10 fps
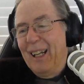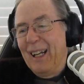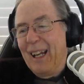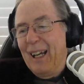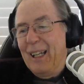
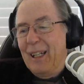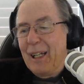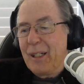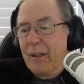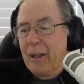Okay,
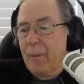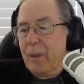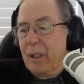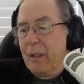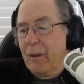next item.
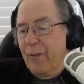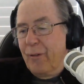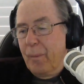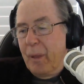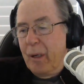
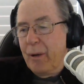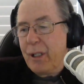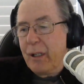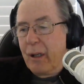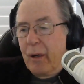From
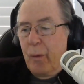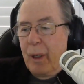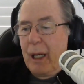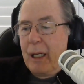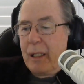Merits, you can
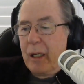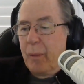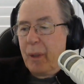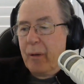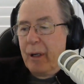win a
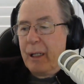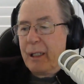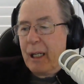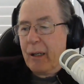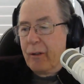Topiary
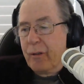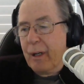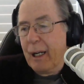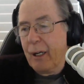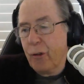Town
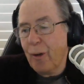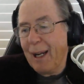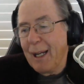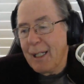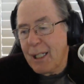
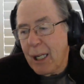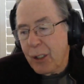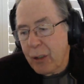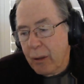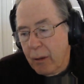Dragon
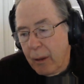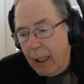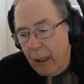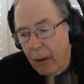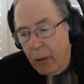statue.
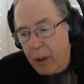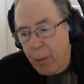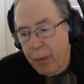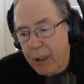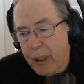That looks
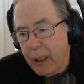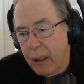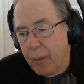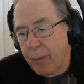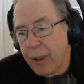
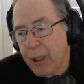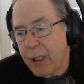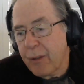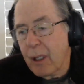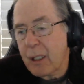pretty
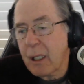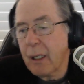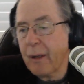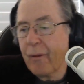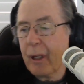impressive. That's
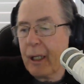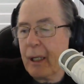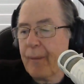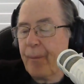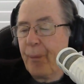lovely.